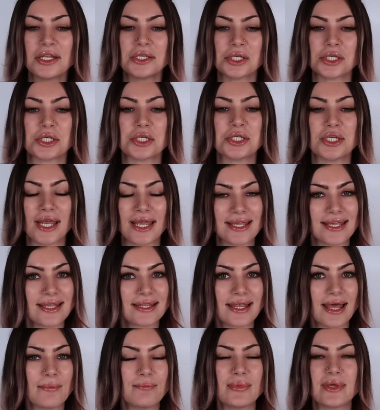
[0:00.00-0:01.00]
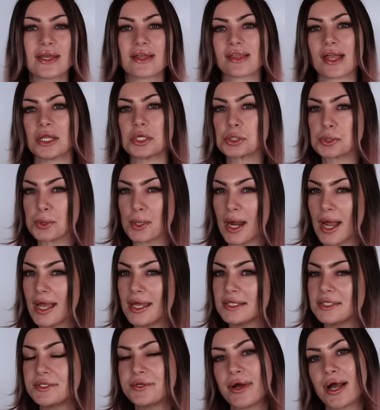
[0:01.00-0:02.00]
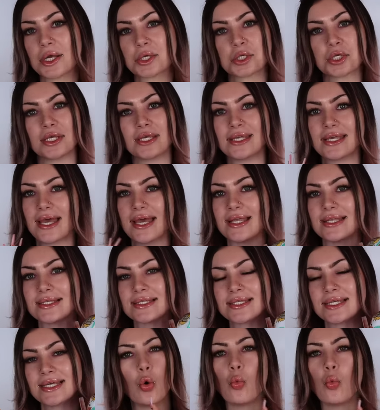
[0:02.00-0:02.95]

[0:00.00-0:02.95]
just shaking them because I tried to actually get